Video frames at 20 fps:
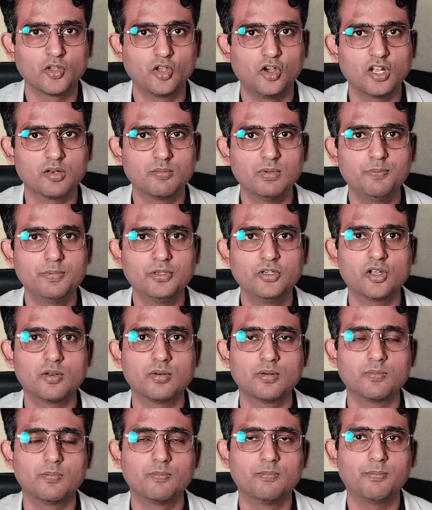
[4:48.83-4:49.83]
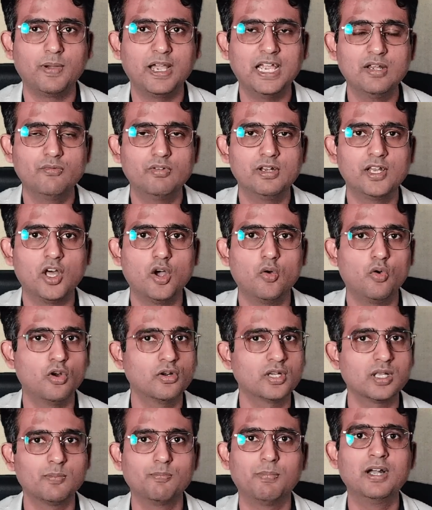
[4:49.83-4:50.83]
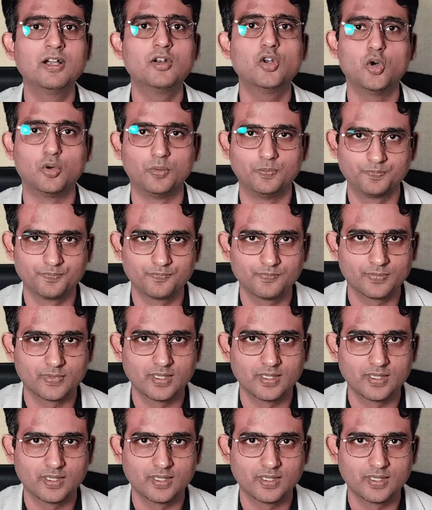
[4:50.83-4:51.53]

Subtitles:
or maybe your mind will now want a bungalow.